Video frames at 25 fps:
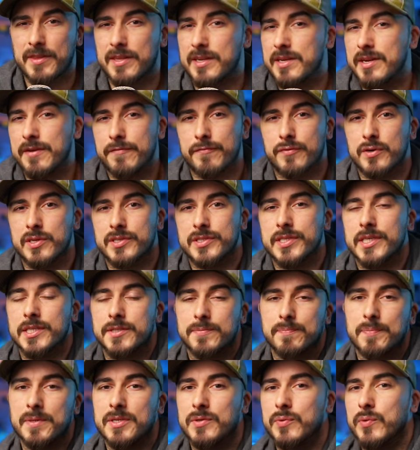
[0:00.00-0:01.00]
the
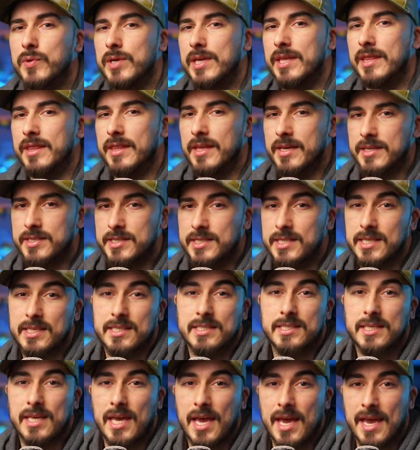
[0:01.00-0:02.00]
differences between the
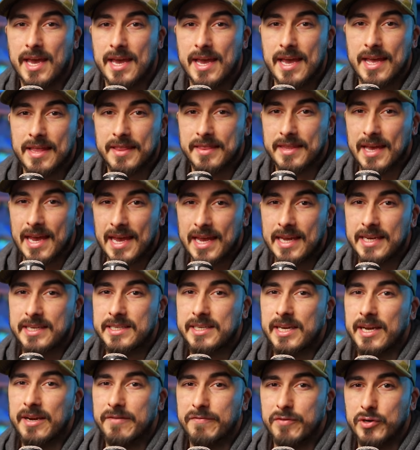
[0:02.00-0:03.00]
6K and the
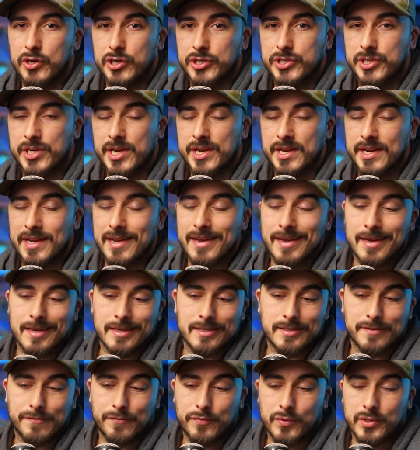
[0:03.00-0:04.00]
8K version
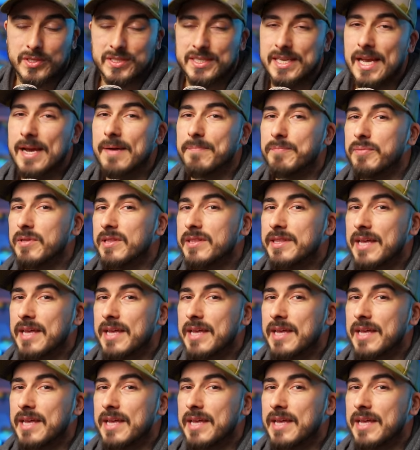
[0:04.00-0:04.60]
is, for example,